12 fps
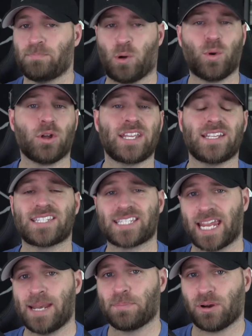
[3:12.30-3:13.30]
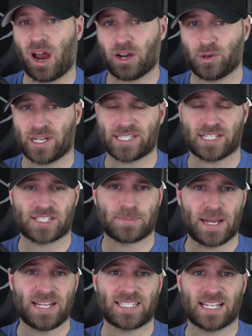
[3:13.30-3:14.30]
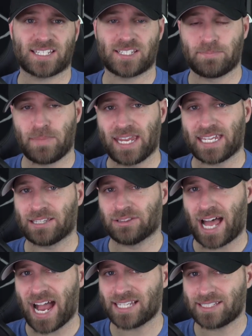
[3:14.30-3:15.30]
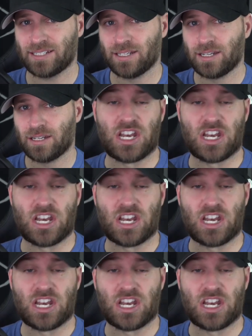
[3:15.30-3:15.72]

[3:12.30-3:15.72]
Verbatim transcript: But will the insane progress that SpaceX is making last?